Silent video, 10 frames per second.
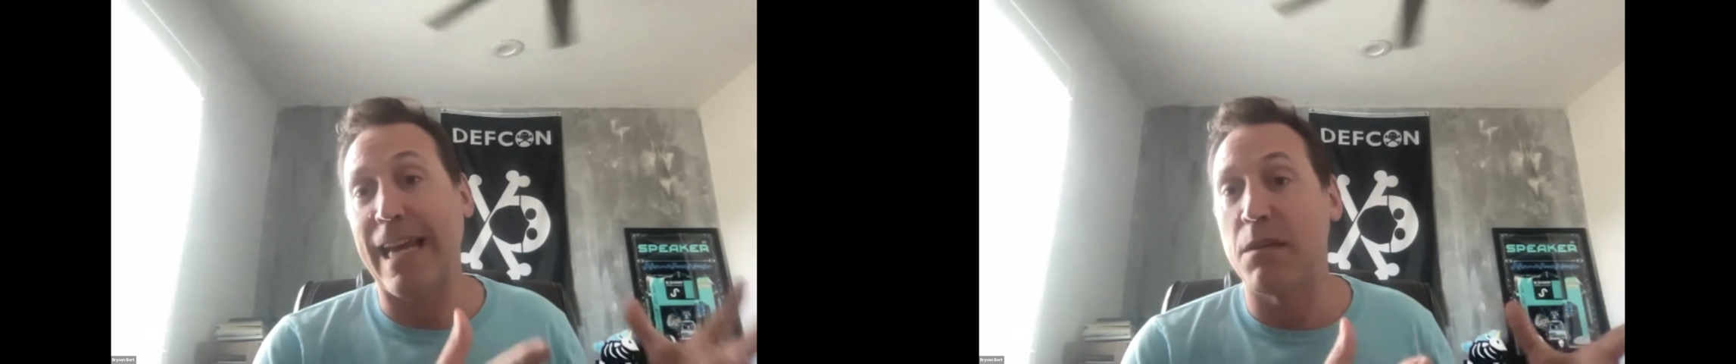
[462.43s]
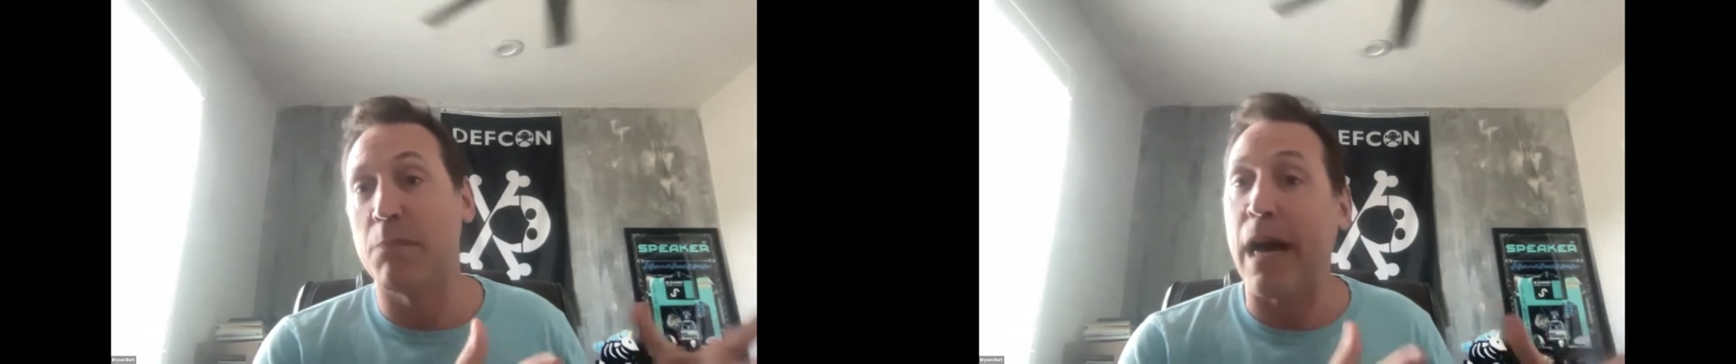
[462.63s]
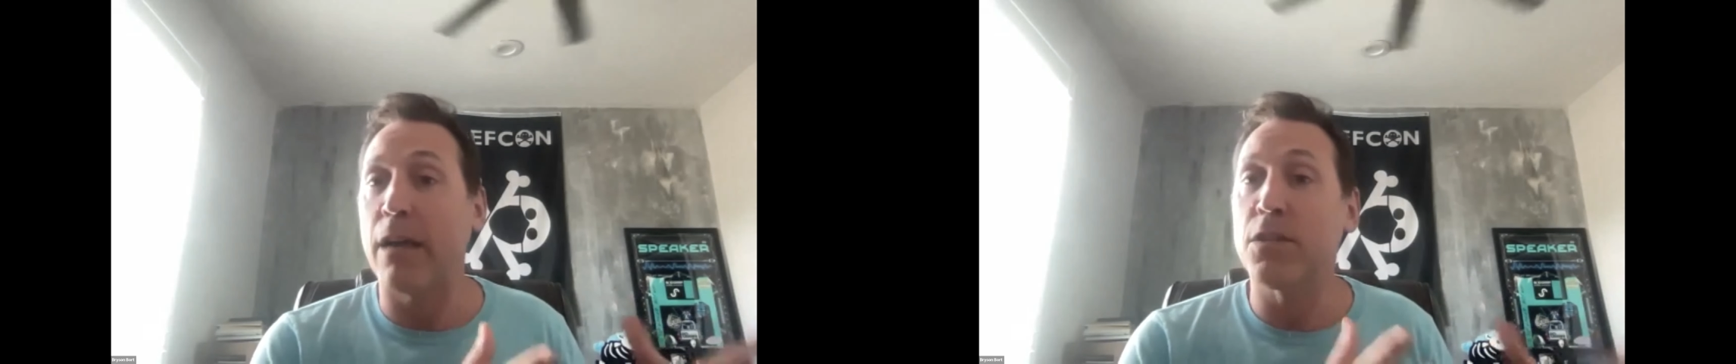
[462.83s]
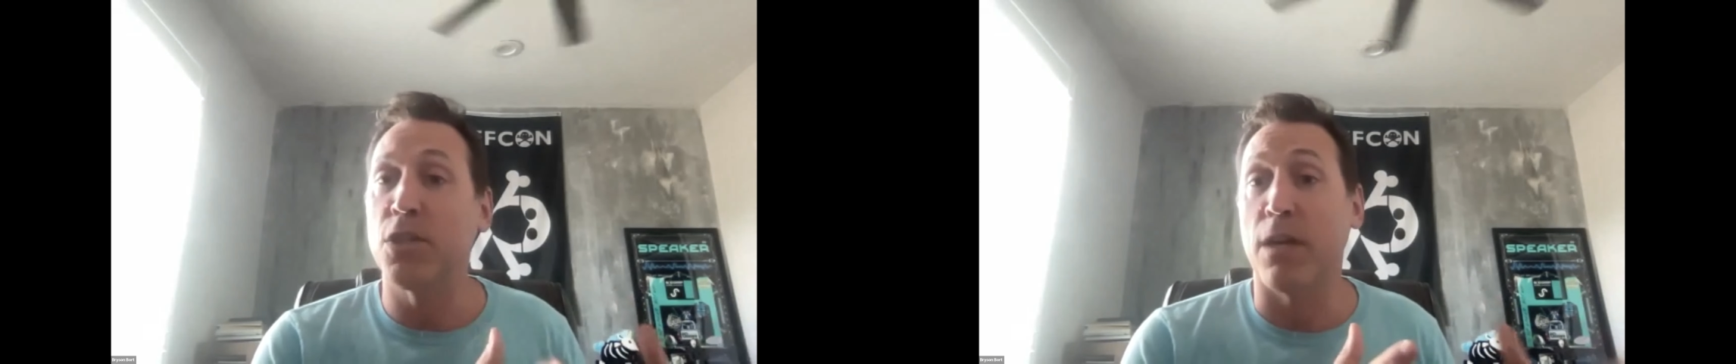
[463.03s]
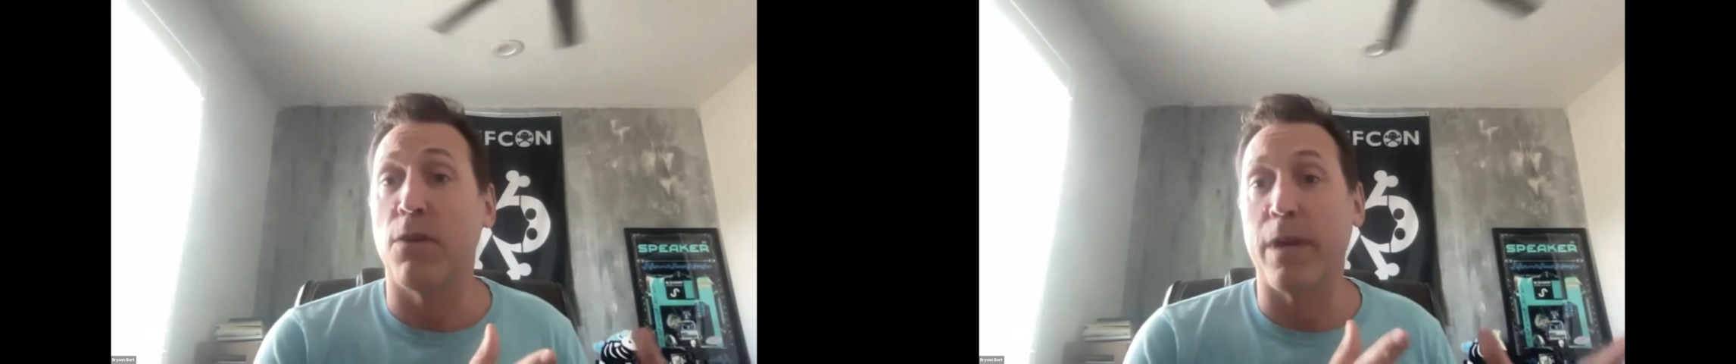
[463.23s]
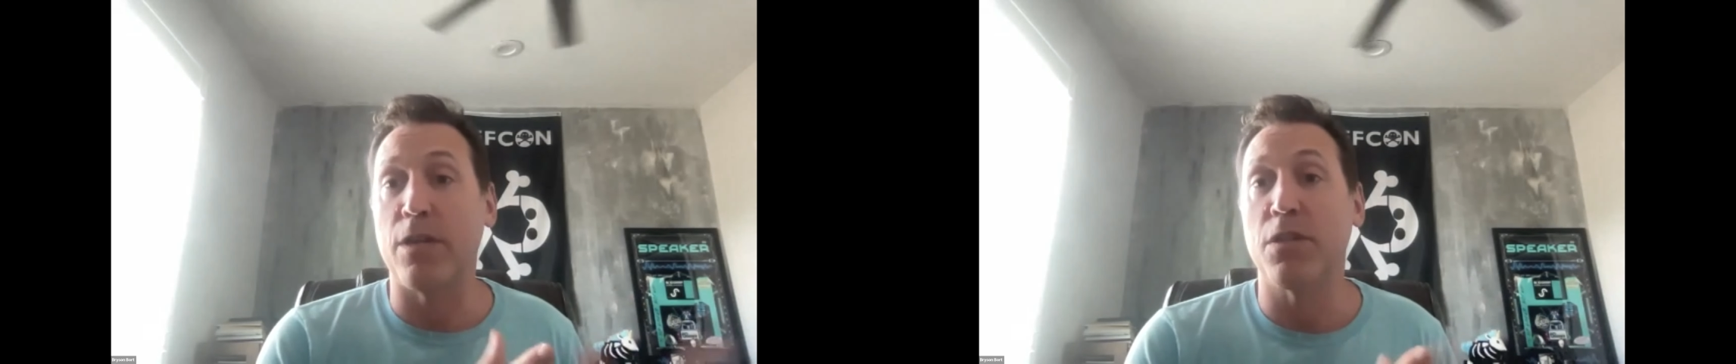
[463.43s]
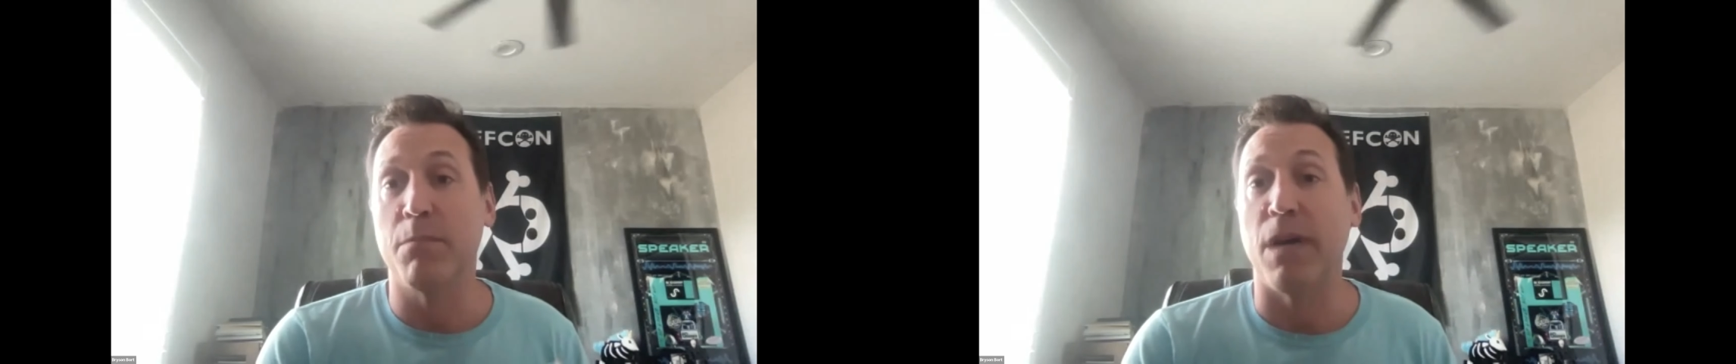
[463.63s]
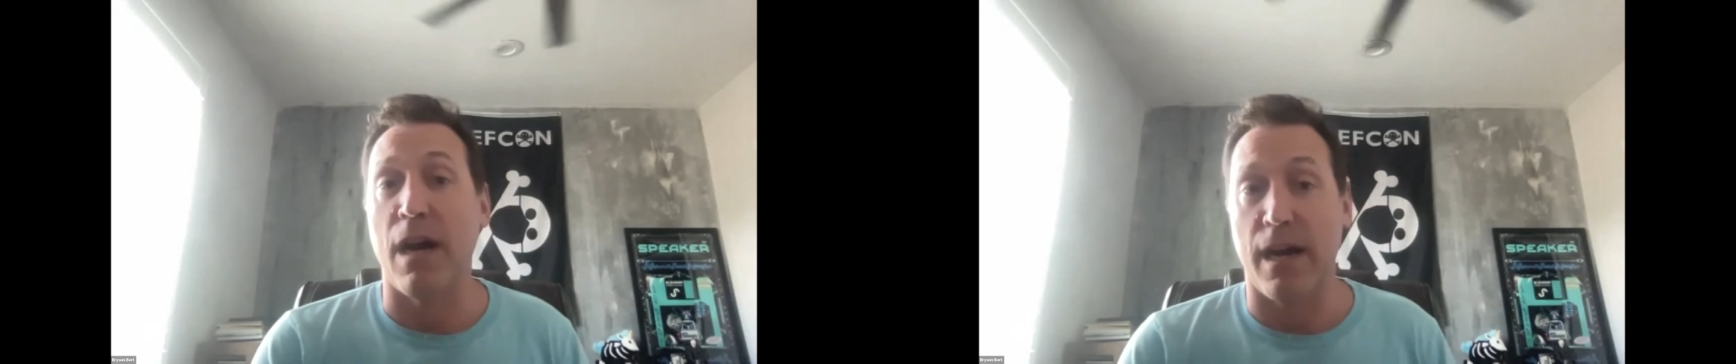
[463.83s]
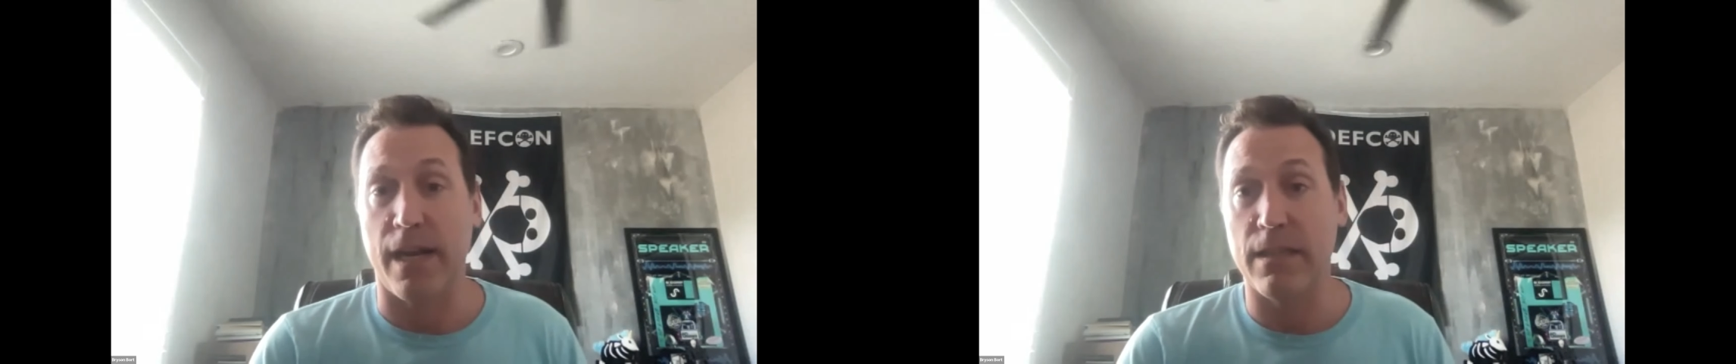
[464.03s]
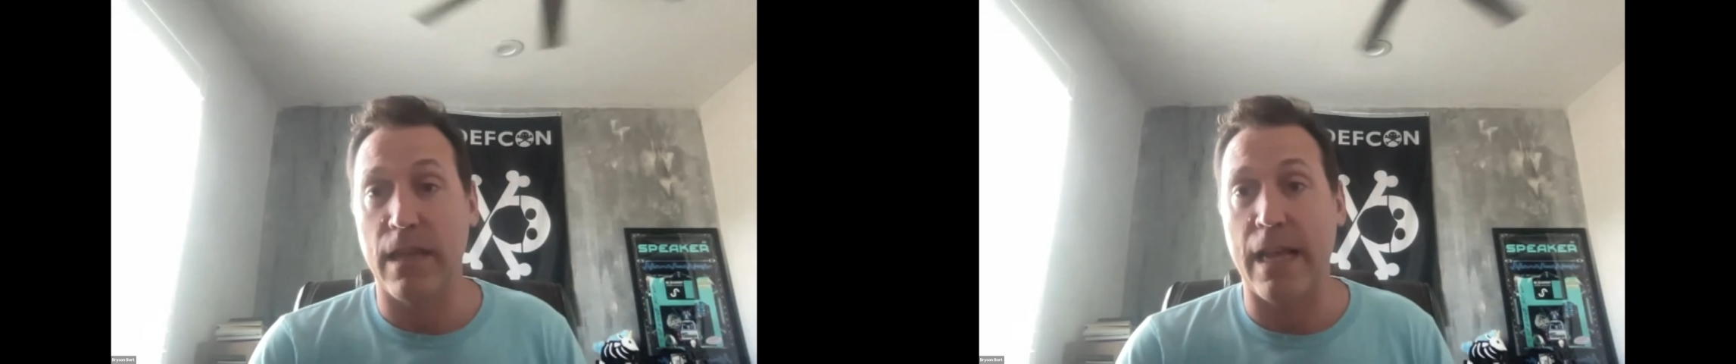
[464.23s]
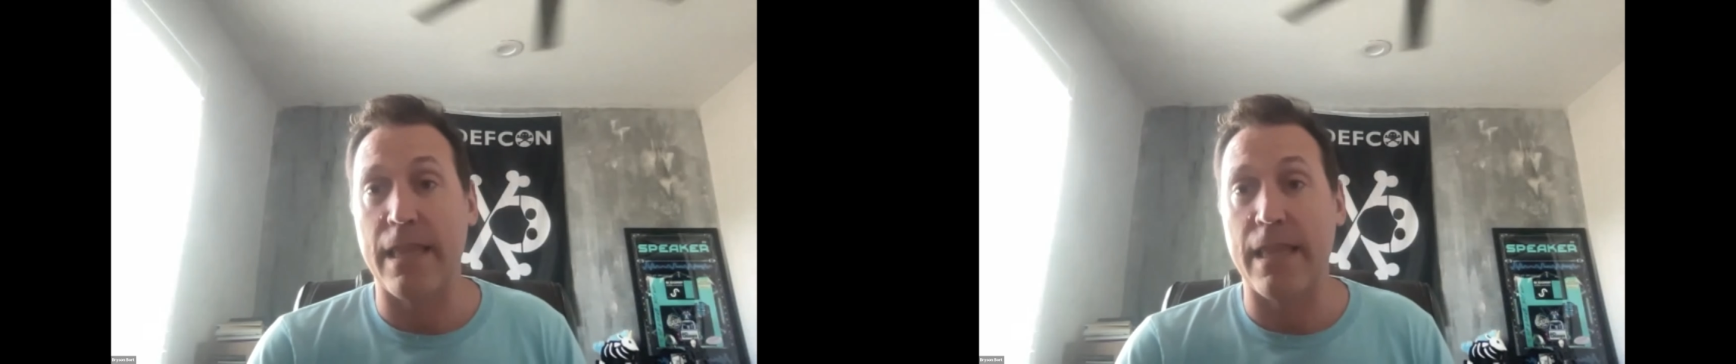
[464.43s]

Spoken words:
it's about a generation behind.